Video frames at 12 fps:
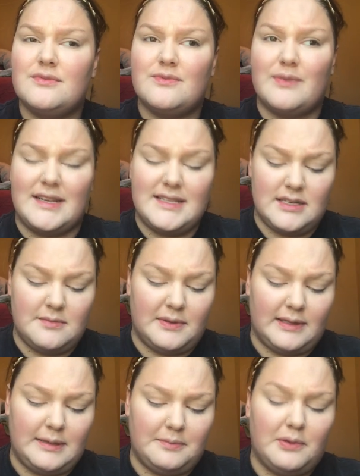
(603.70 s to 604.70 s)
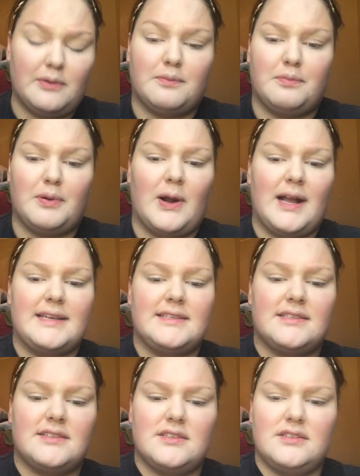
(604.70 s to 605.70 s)
reasonably
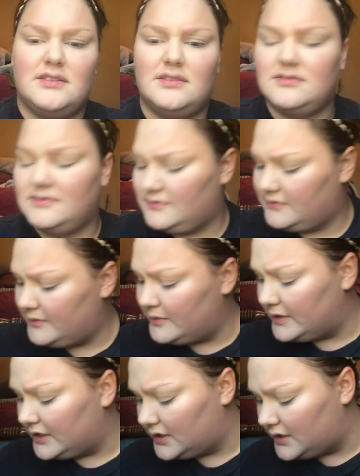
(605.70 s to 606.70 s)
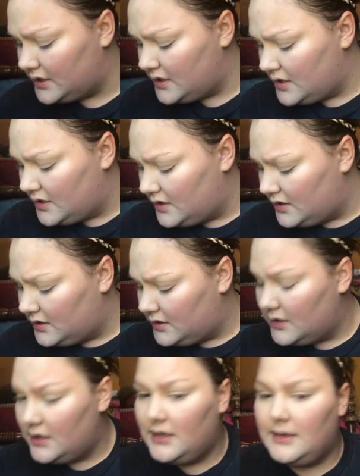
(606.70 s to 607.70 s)
priced for,
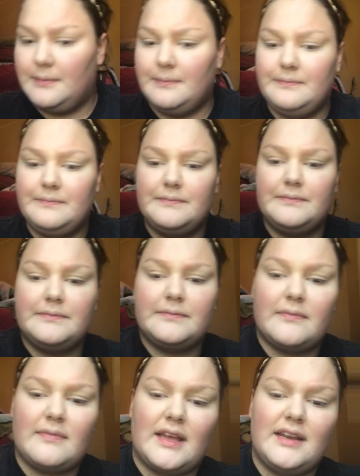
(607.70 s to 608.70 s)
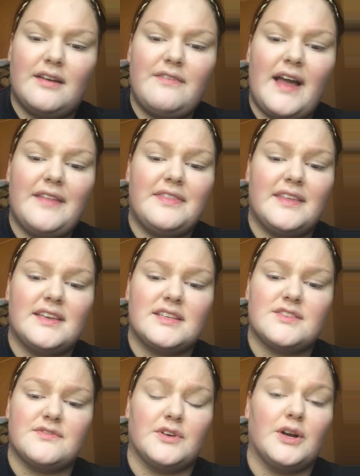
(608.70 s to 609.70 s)
and I've had
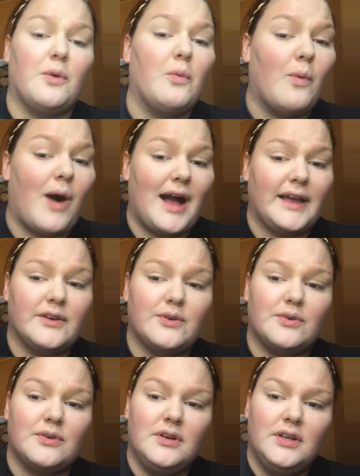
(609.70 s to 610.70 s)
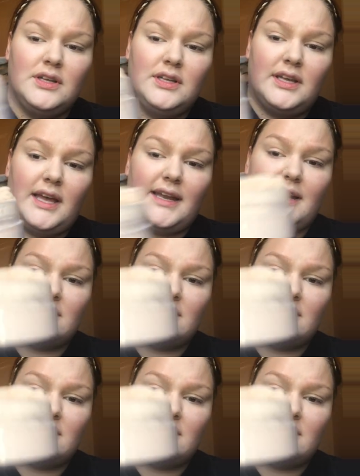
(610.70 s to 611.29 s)
this for a while, and